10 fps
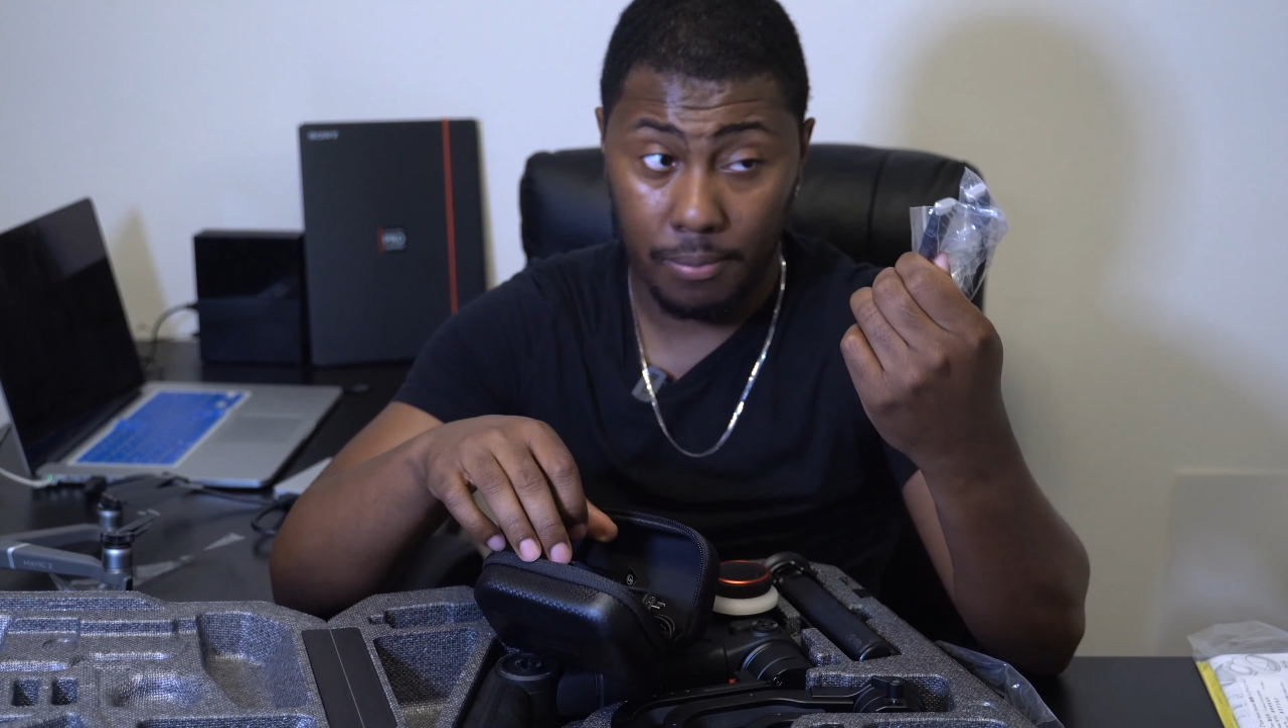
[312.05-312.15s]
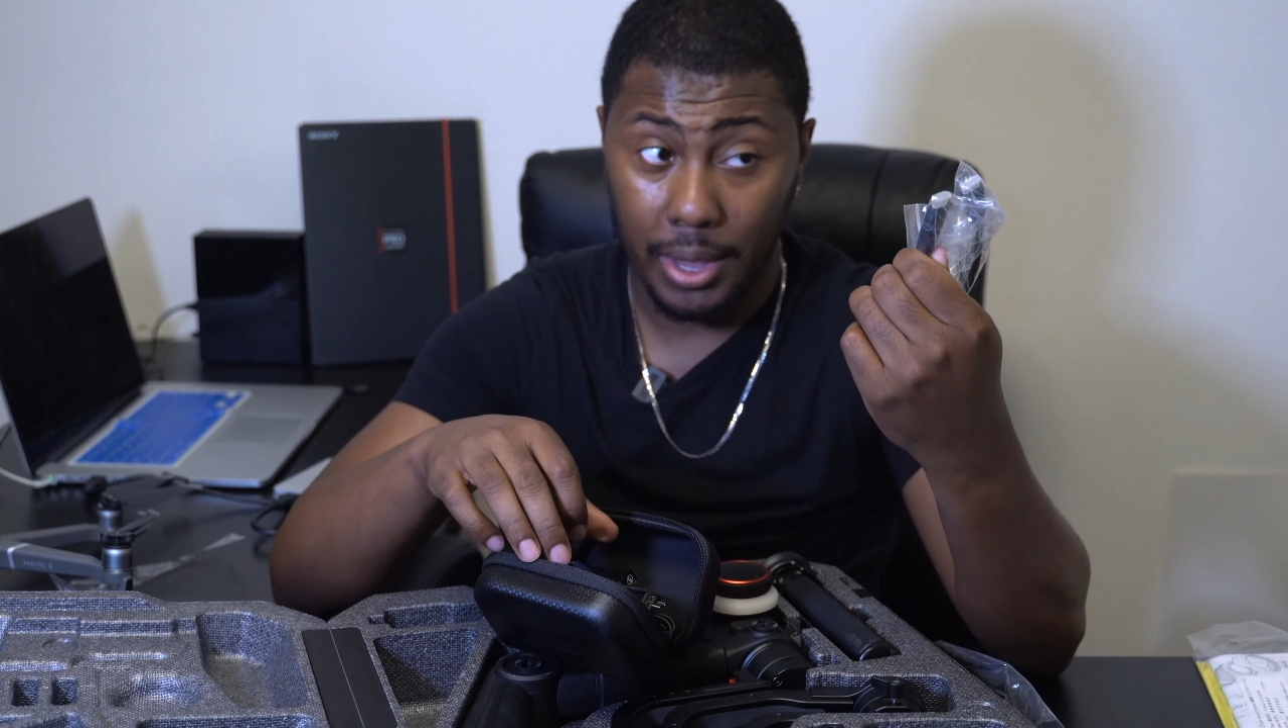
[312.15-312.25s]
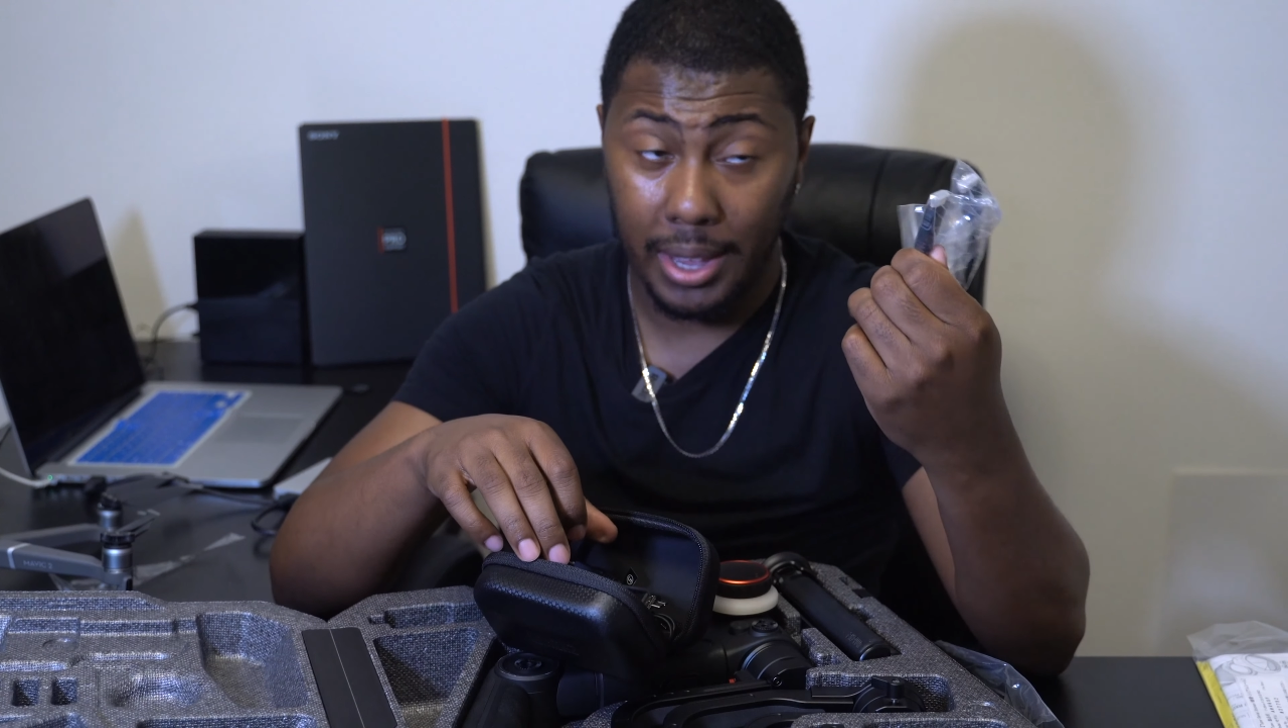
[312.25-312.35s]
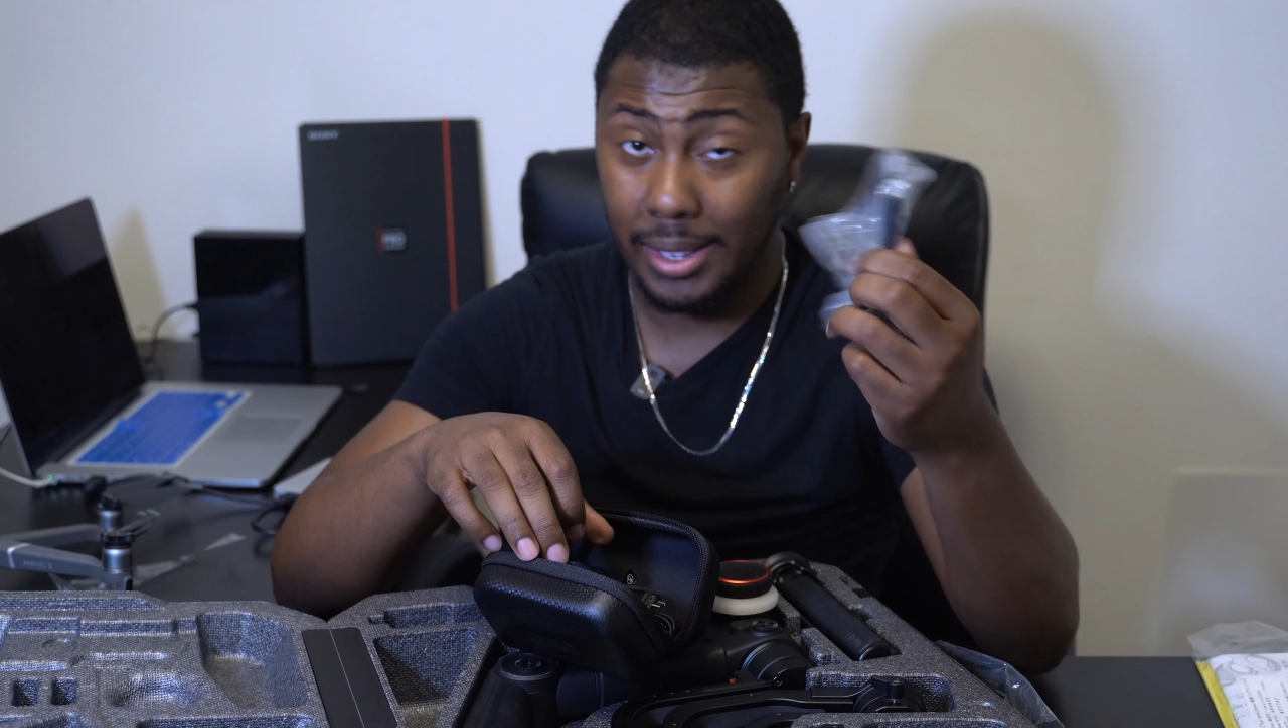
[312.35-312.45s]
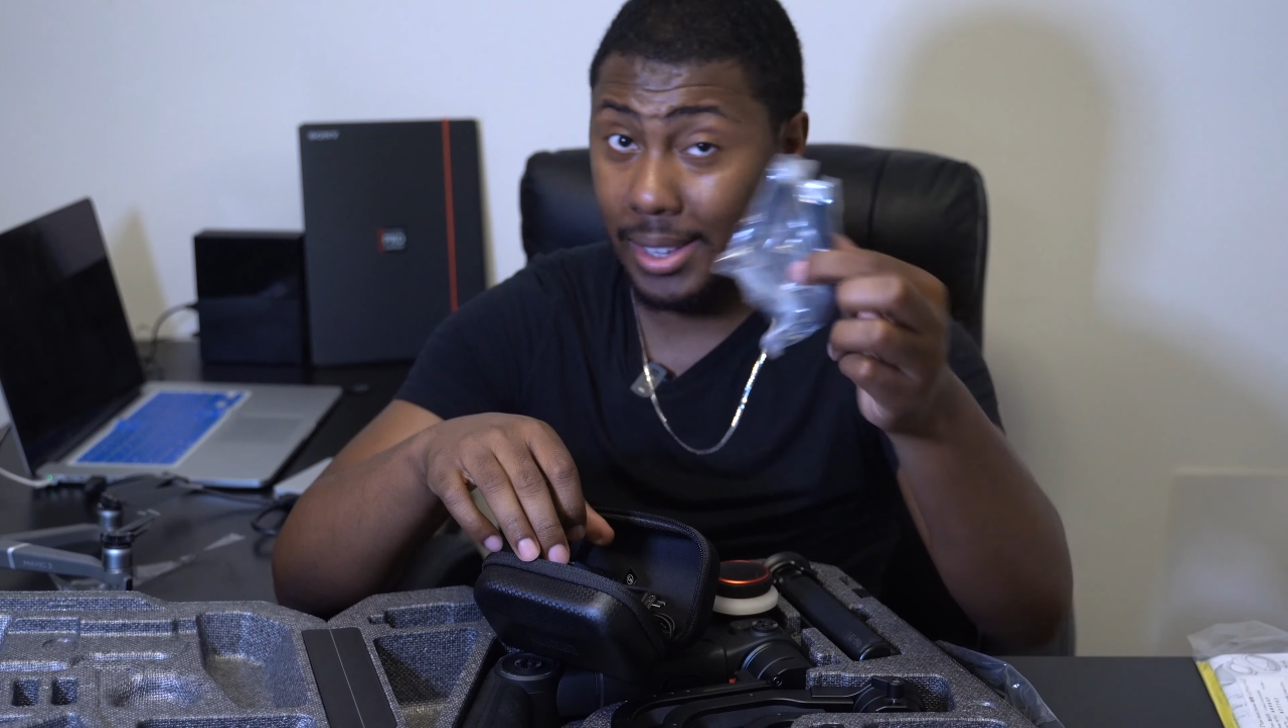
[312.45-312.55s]

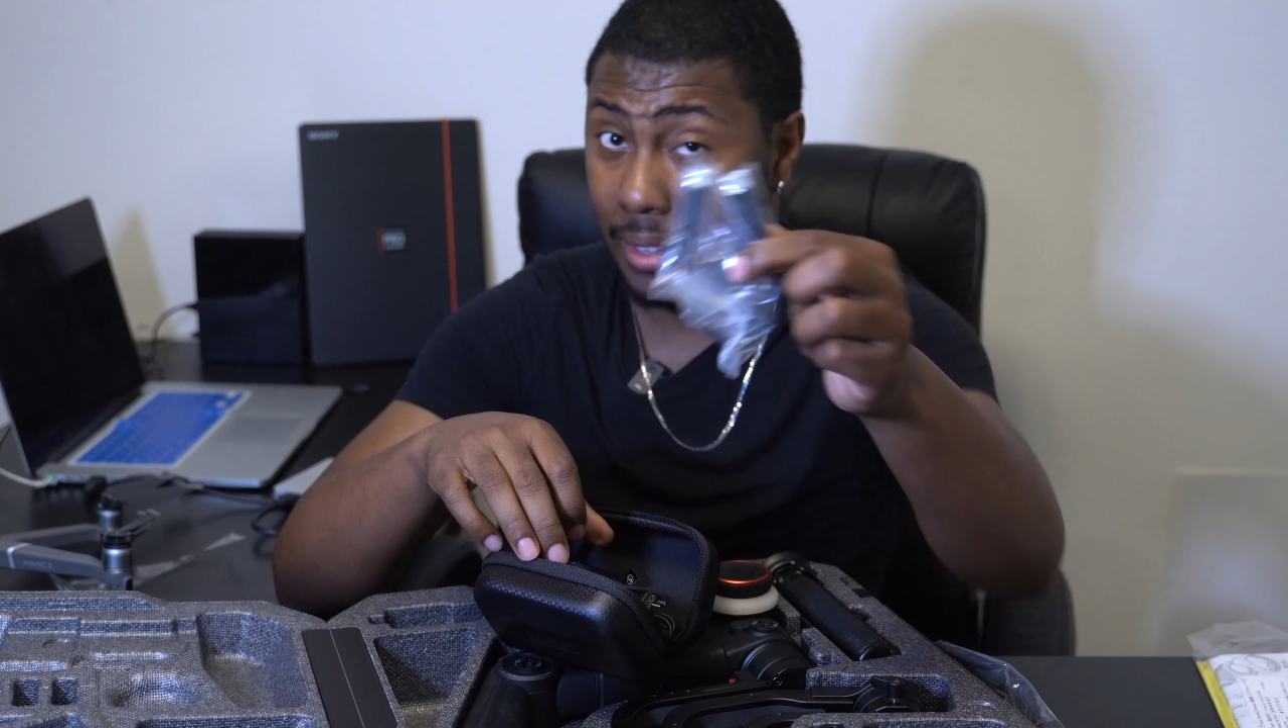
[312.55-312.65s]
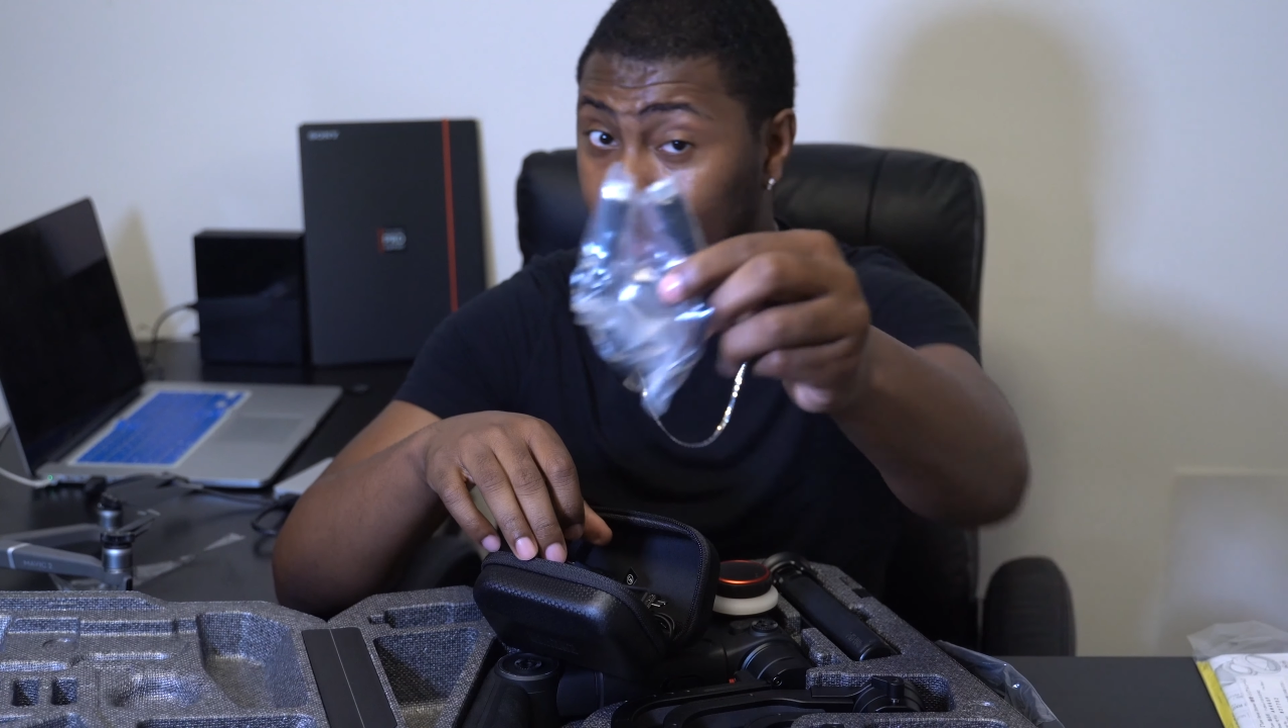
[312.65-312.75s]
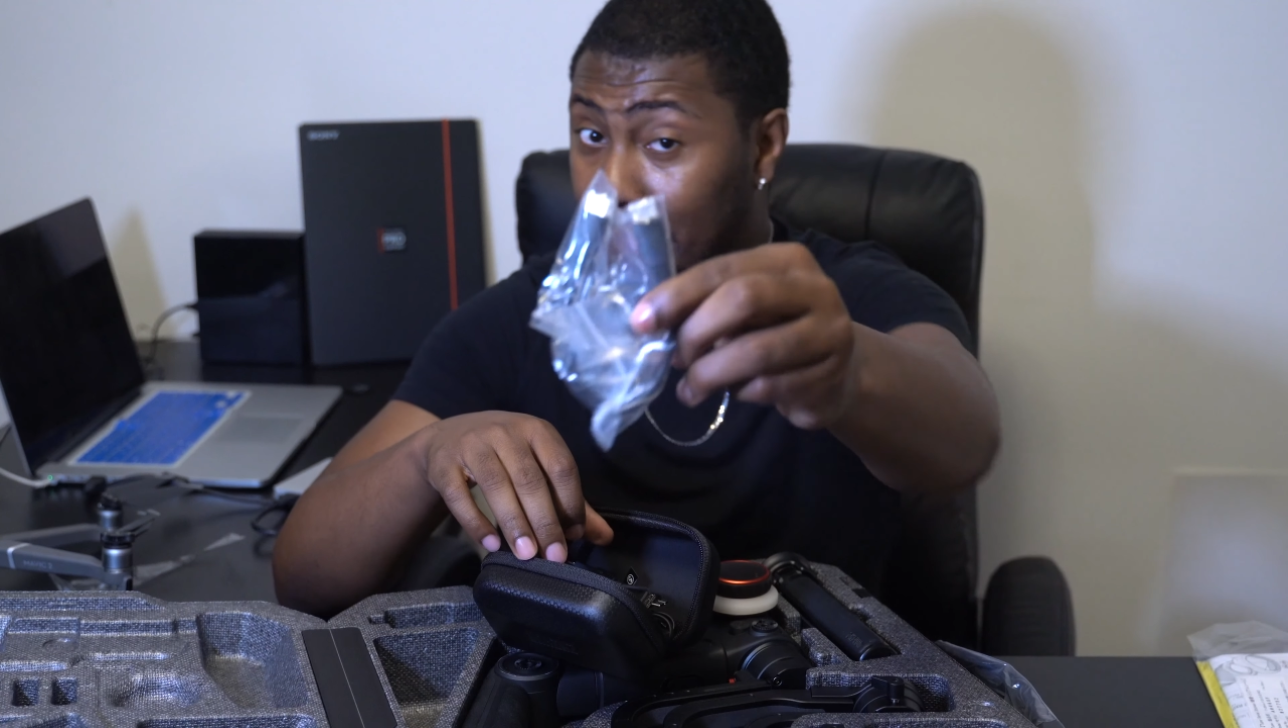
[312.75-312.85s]
like I said,